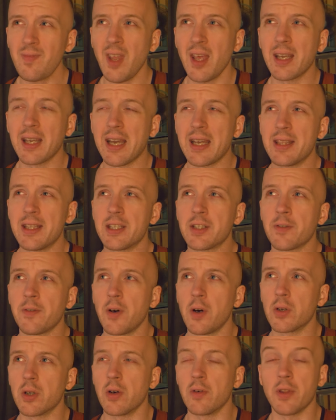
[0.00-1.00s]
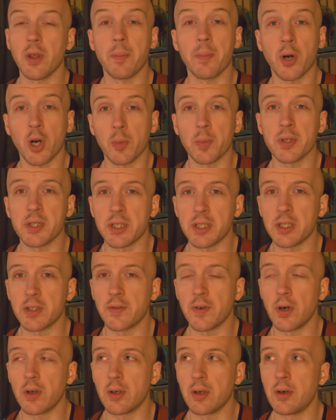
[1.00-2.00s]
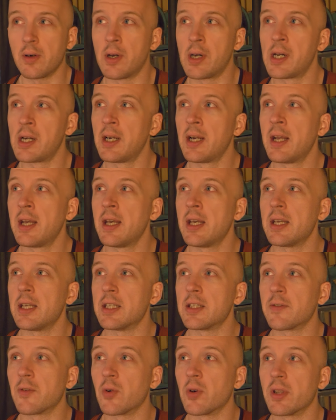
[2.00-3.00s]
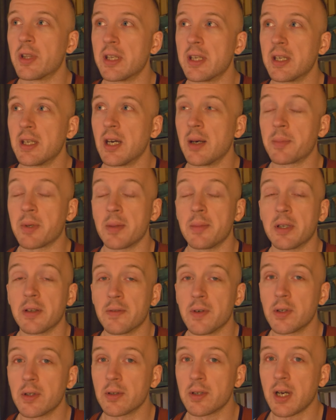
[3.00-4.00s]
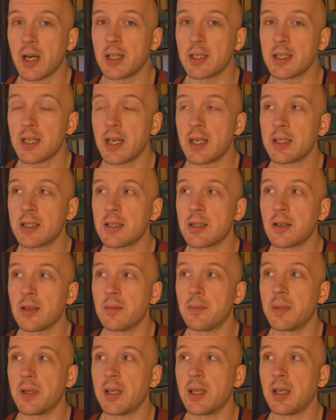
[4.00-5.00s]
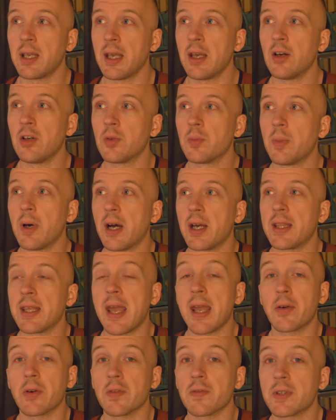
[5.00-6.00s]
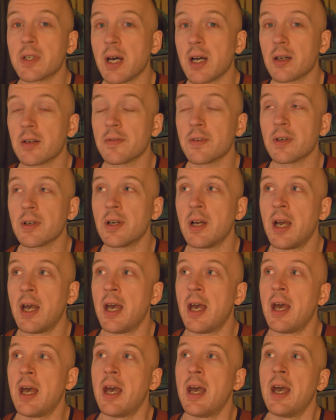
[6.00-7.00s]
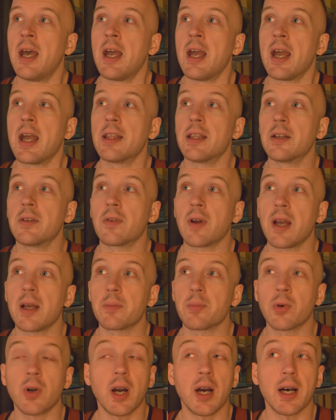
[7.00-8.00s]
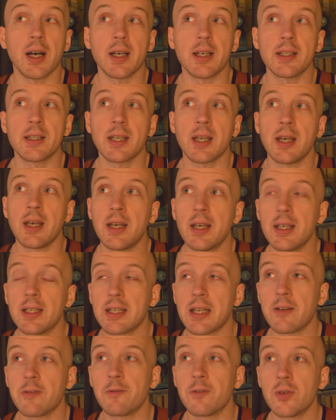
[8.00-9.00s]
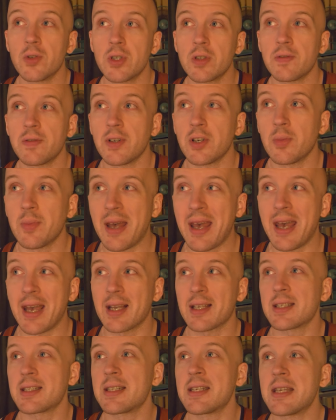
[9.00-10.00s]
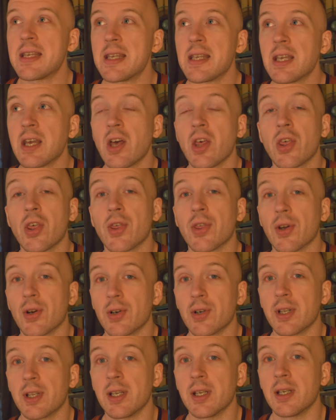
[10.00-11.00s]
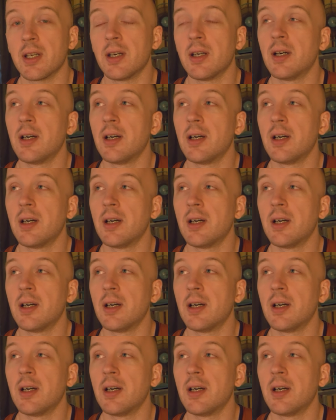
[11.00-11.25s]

Again, this photo, the purpose of this photo is for the upcoming photo contest being held by the Angry Photographer. And the grand prize is a Fujifilm X-T30.